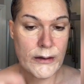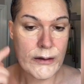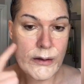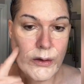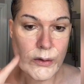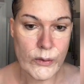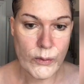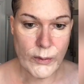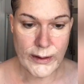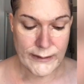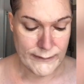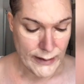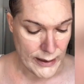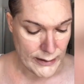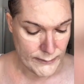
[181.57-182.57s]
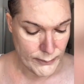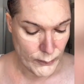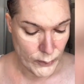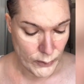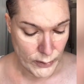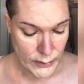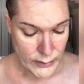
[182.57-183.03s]
you can always add
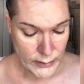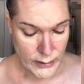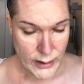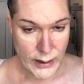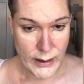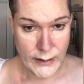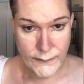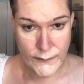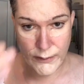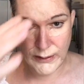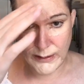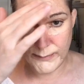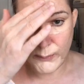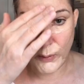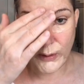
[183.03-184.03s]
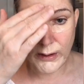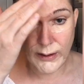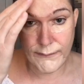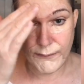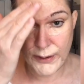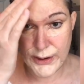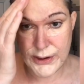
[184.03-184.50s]
more. If you need more
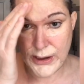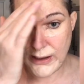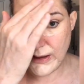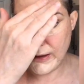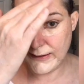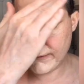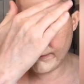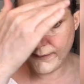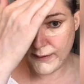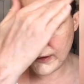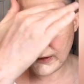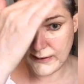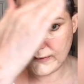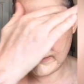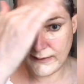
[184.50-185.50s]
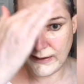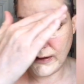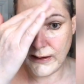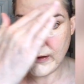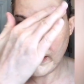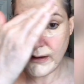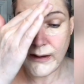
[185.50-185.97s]
coverage, it is very easy
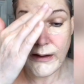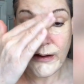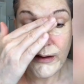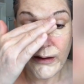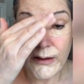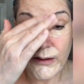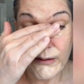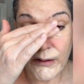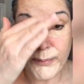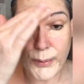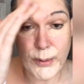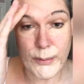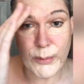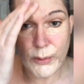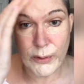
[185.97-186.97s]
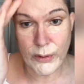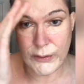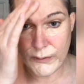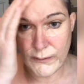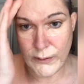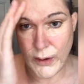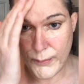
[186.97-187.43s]
to put more
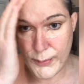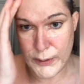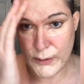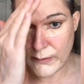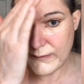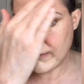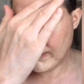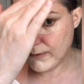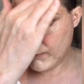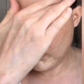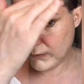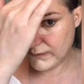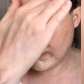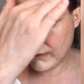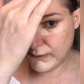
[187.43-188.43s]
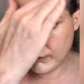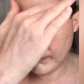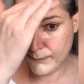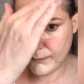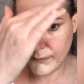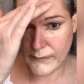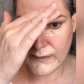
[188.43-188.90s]
on top and your skin will
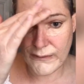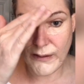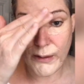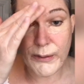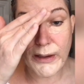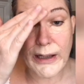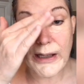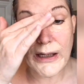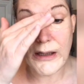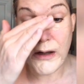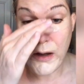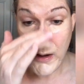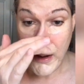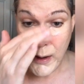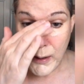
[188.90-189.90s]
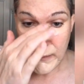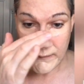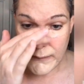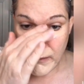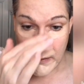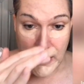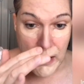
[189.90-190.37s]
still soak it in.
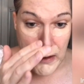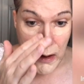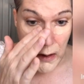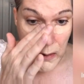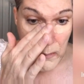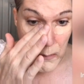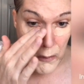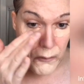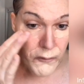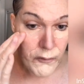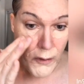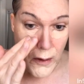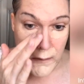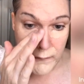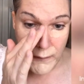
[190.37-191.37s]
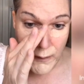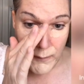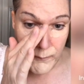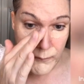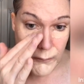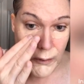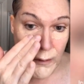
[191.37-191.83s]
So again, like a moisturiser,
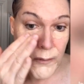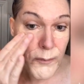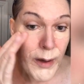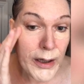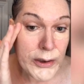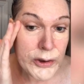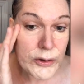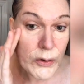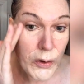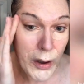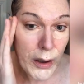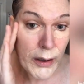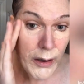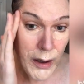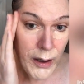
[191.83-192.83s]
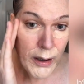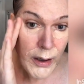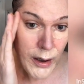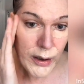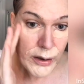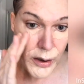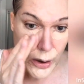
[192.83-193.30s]
just make sure
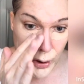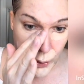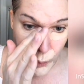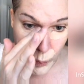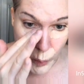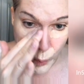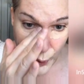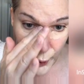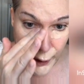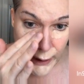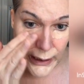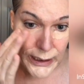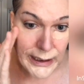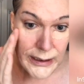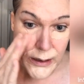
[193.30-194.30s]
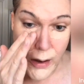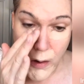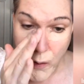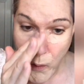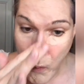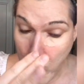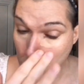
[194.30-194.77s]
that you work it in
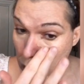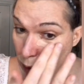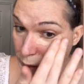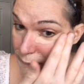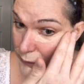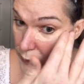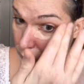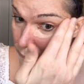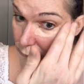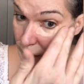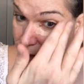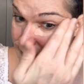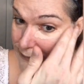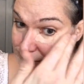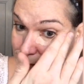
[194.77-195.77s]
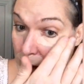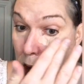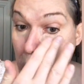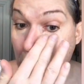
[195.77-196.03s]
all over your face.